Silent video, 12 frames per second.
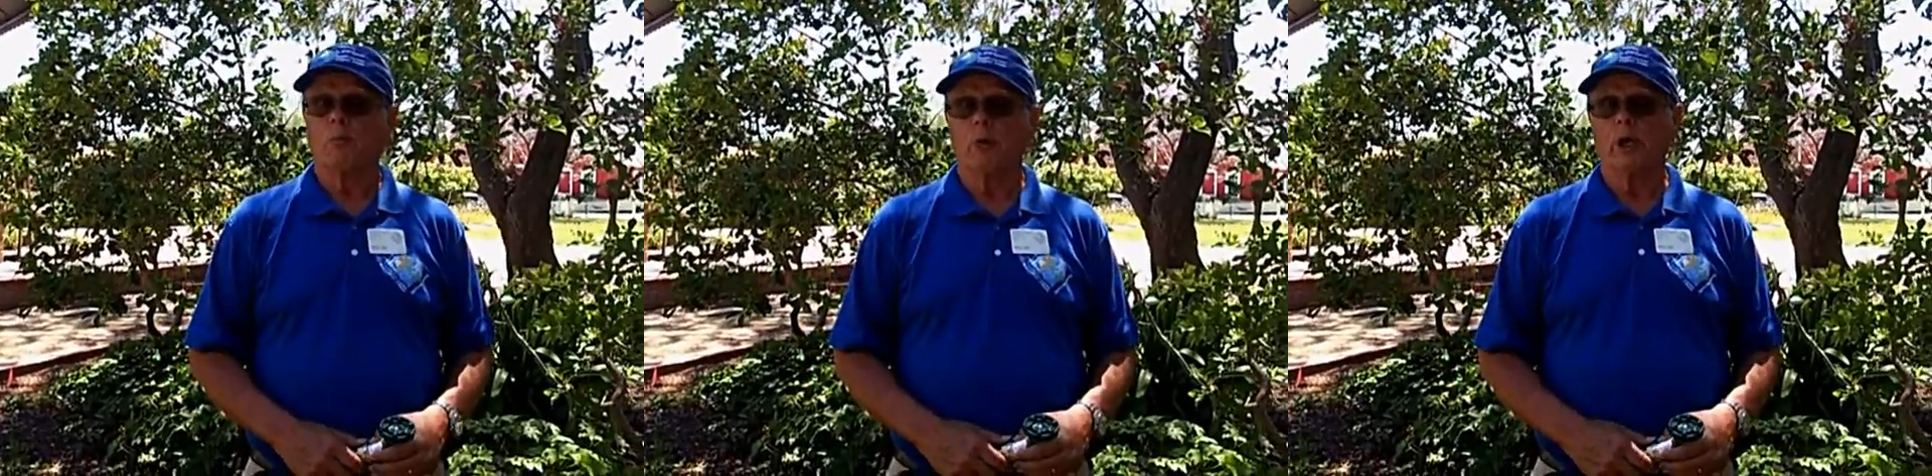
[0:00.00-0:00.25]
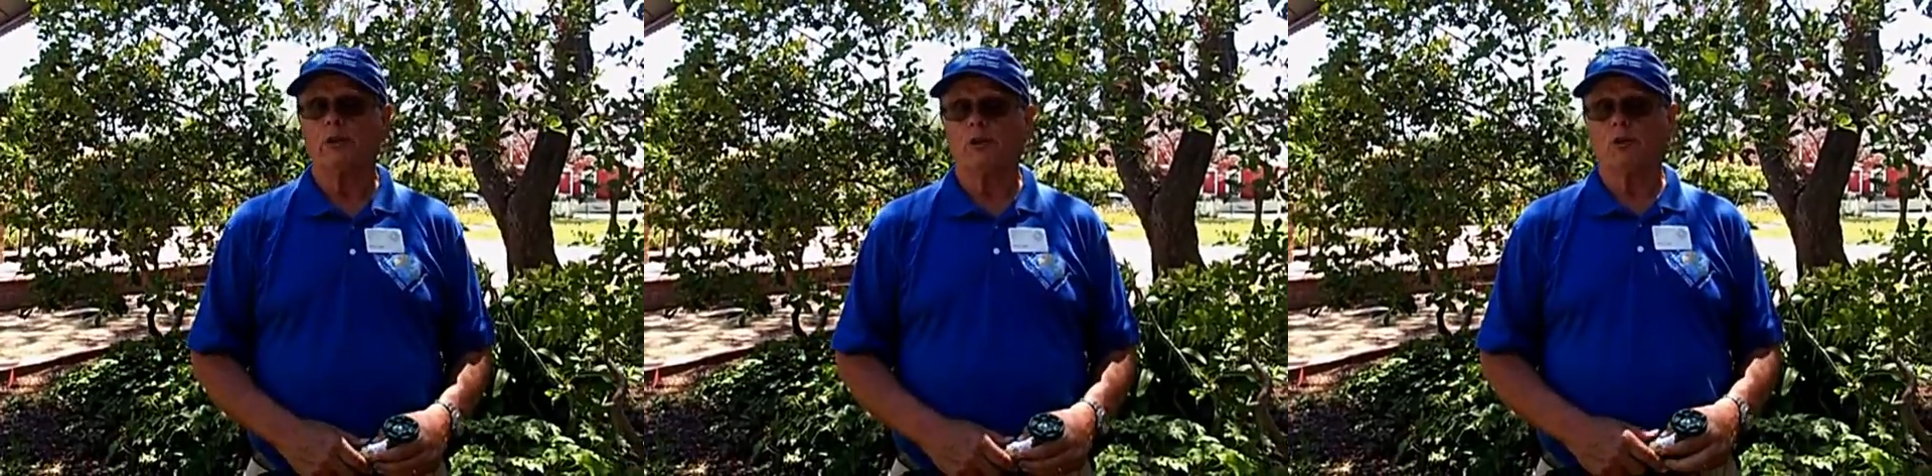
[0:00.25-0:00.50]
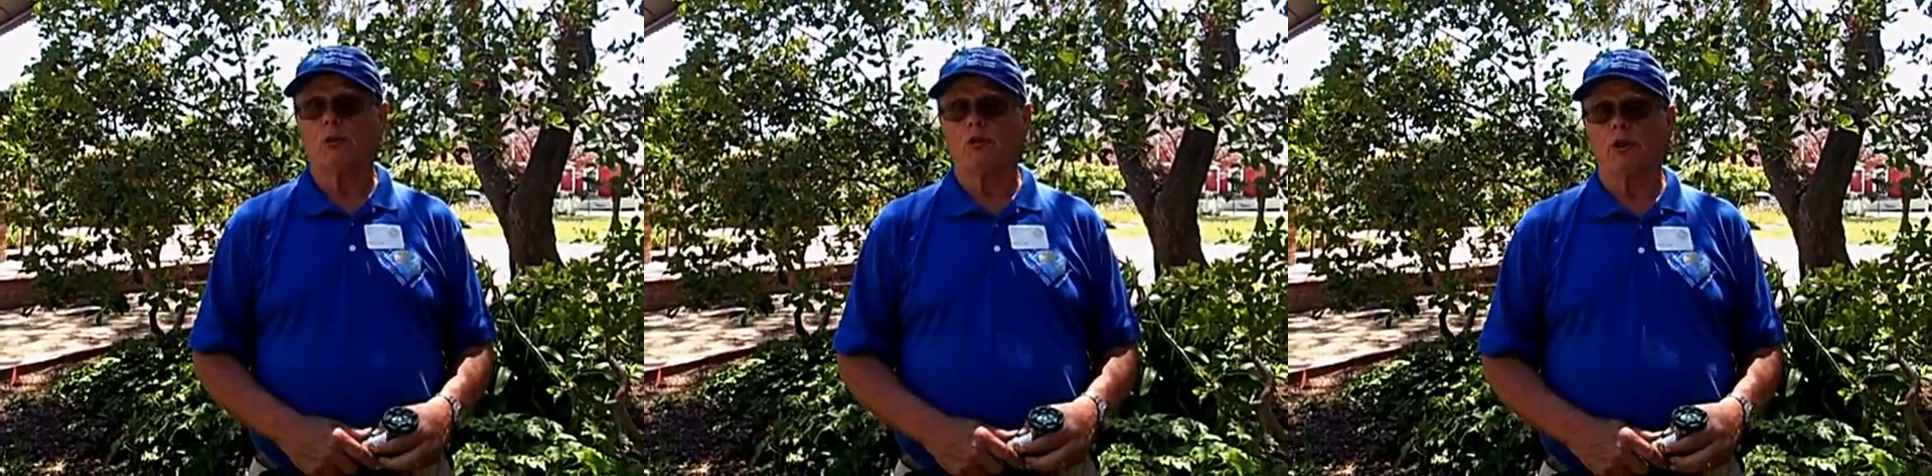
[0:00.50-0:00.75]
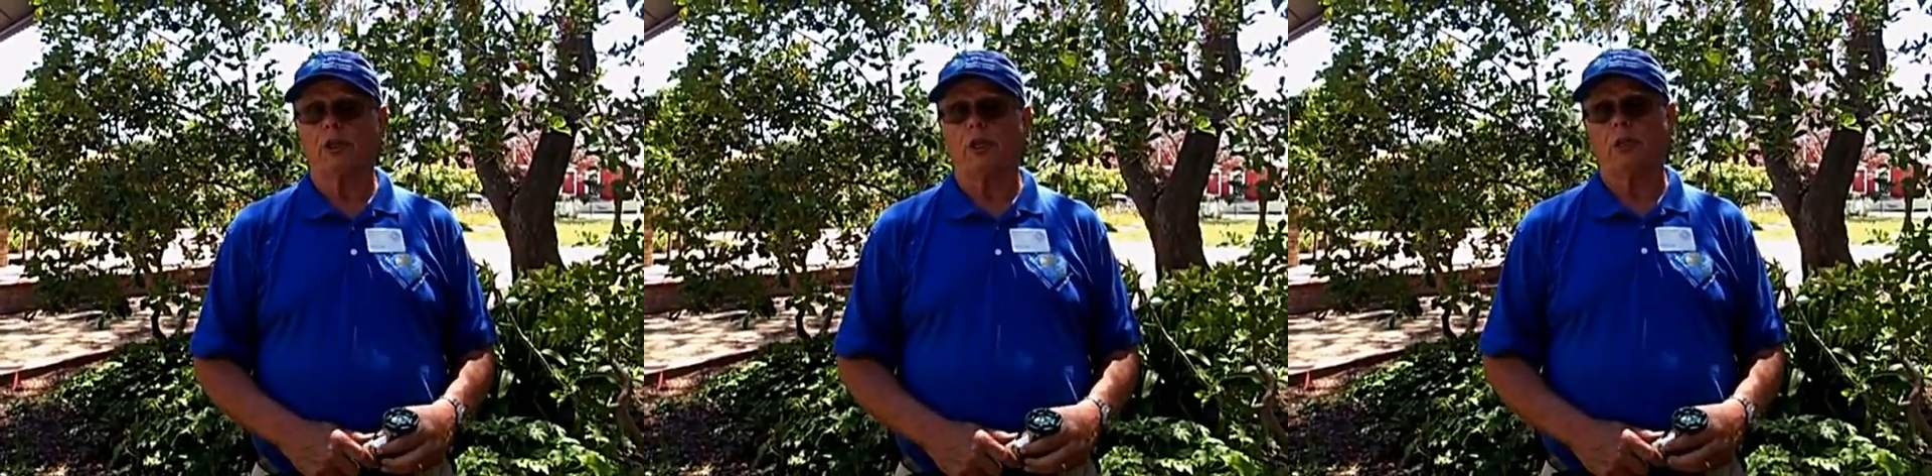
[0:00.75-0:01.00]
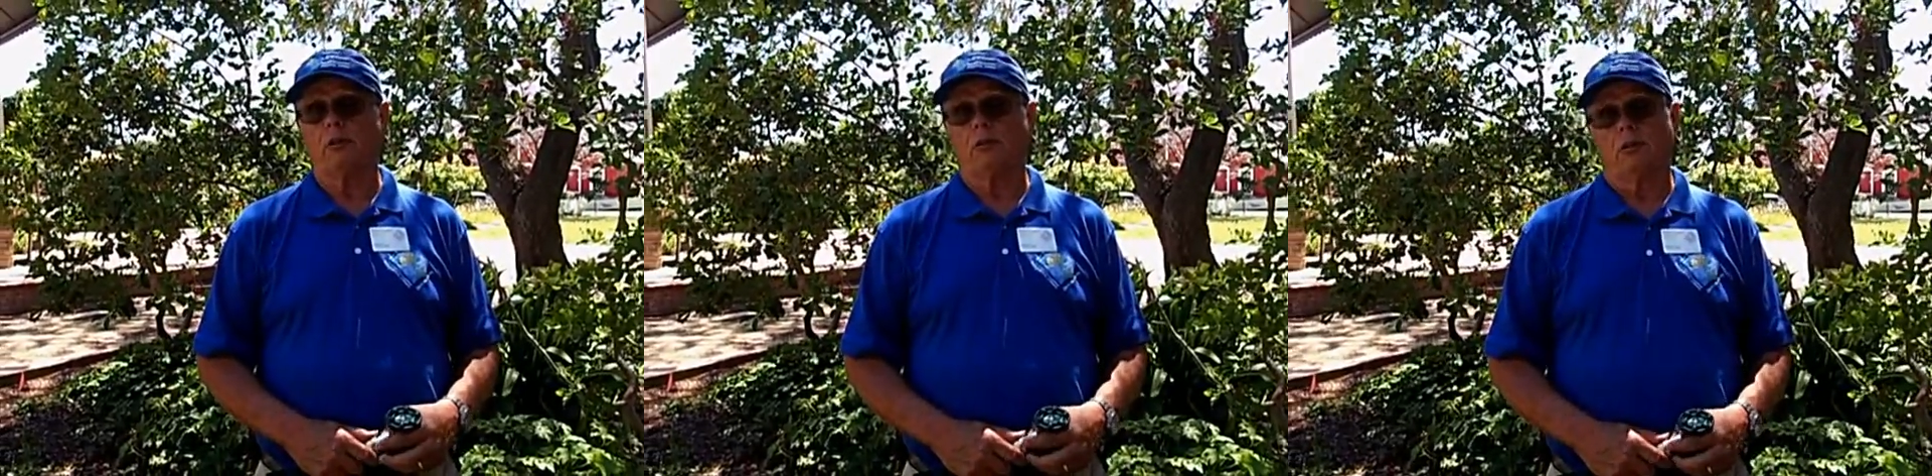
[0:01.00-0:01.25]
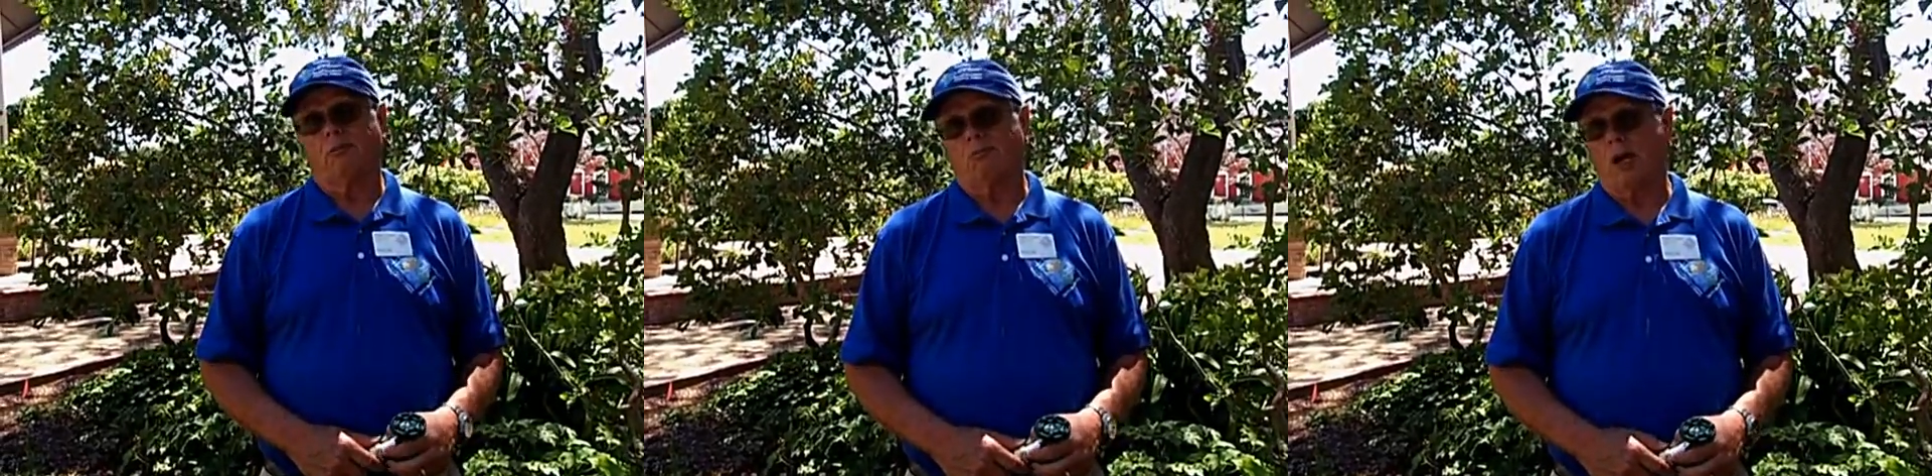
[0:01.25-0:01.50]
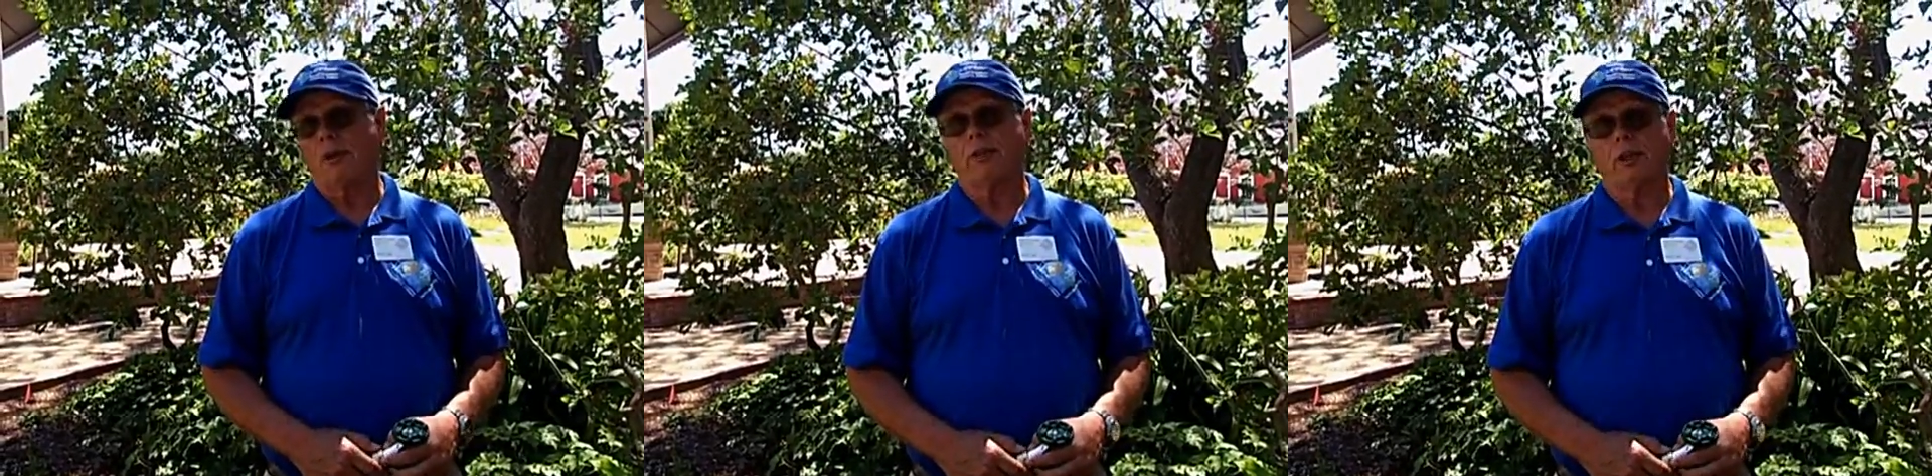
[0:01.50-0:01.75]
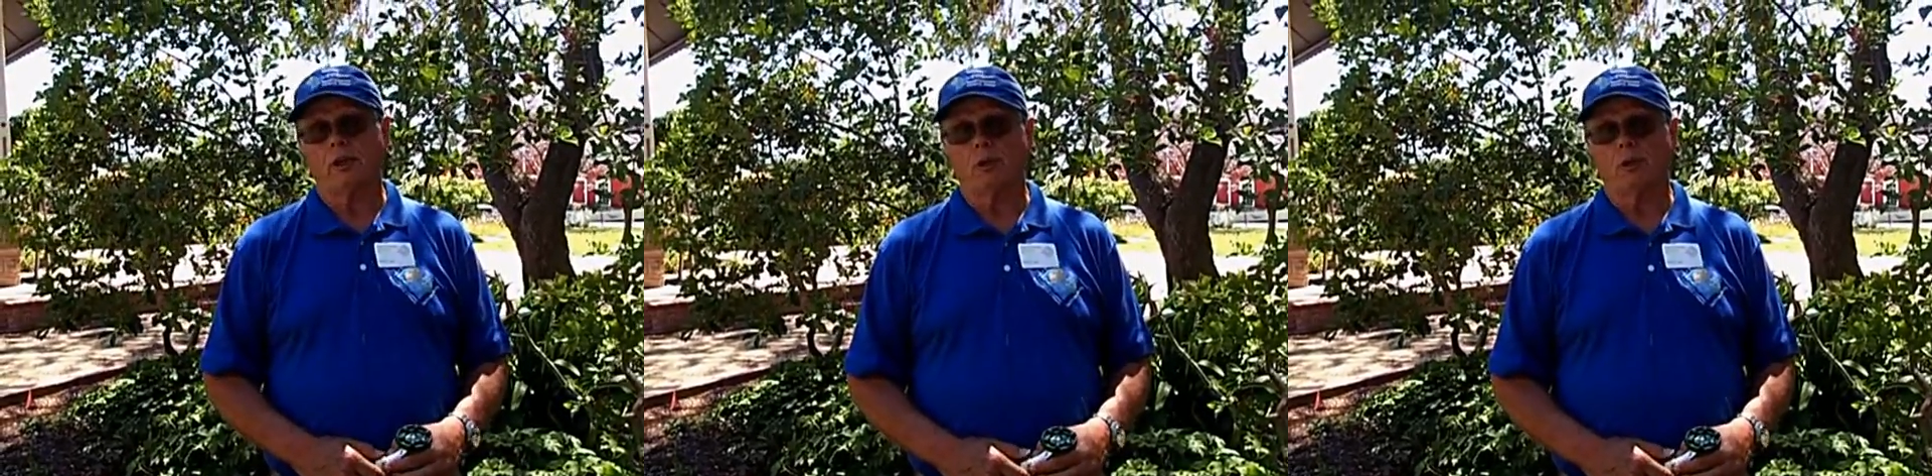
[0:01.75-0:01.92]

but you're looking, I think,